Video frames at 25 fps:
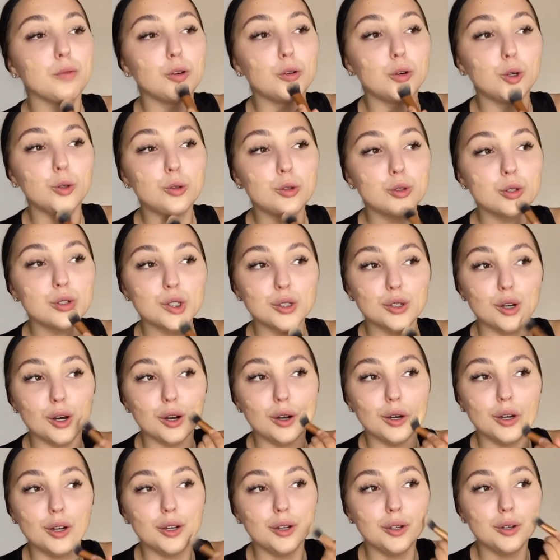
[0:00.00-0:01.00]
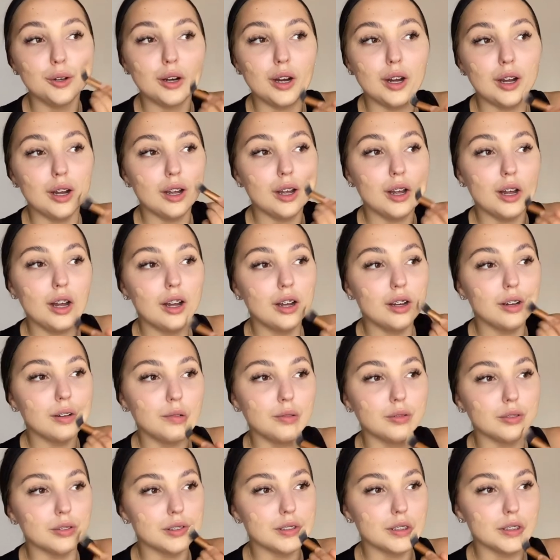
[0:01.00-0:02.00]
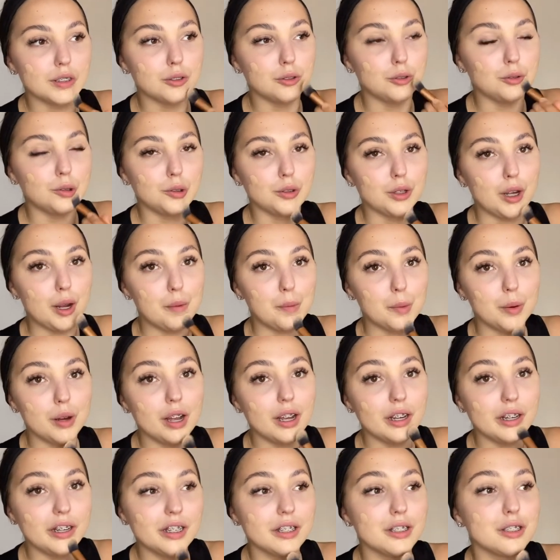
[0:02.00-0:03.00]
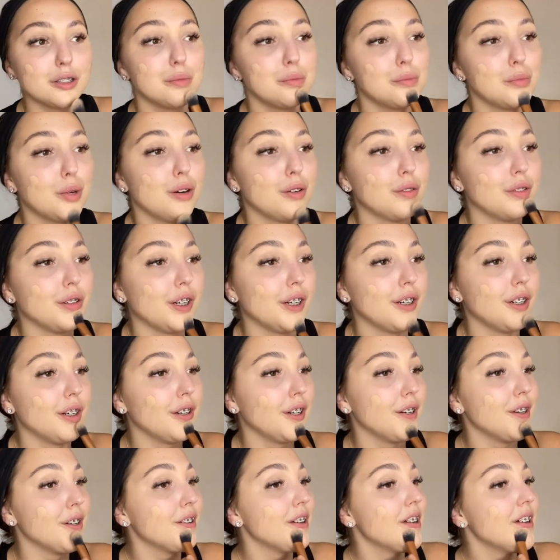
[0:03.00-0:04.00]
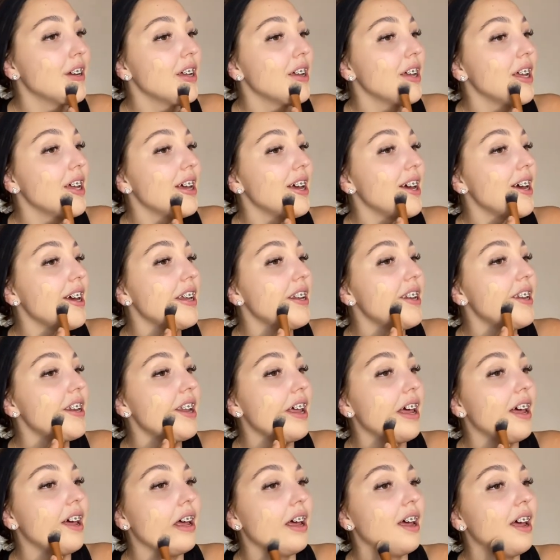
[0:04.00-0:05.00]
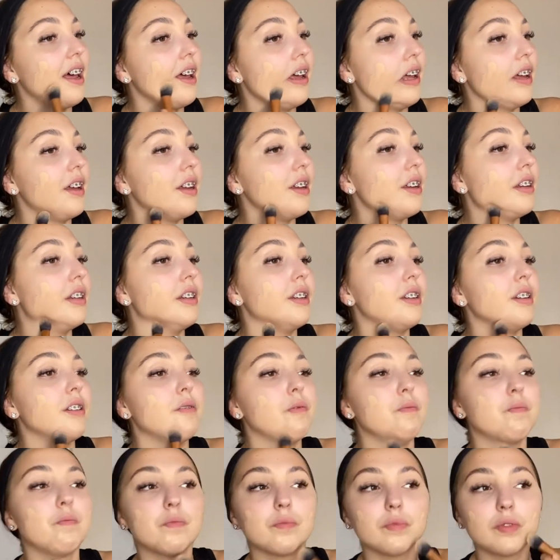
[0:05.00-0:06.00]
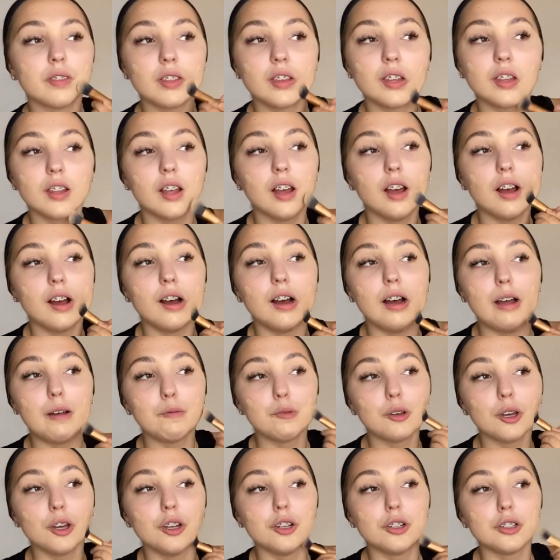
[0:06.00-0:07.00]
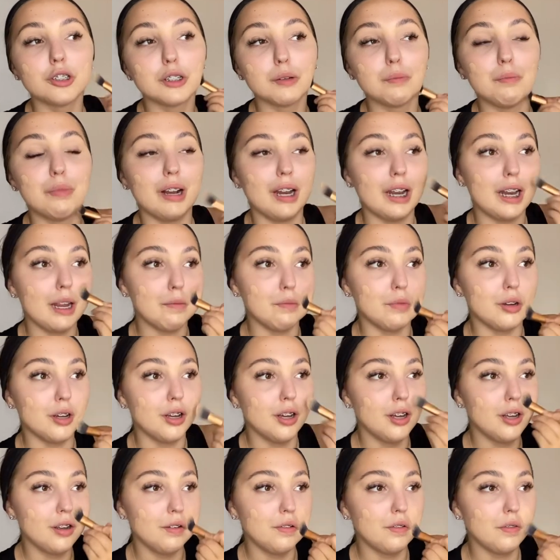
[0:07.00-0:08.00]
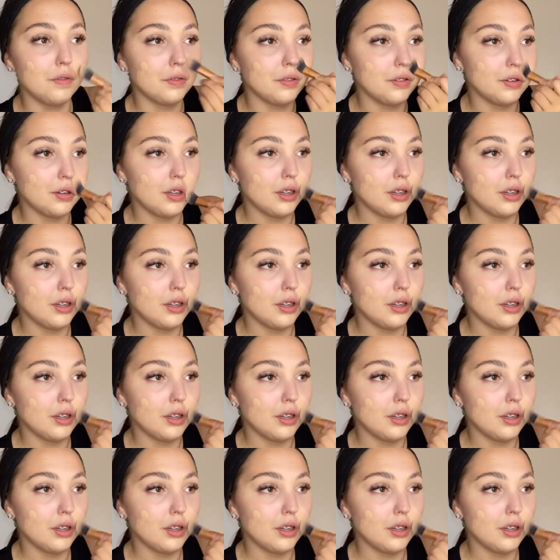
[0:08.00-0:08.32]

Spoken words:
Also, what's it called? I'm working tomorrow and then I'm going to Plymouth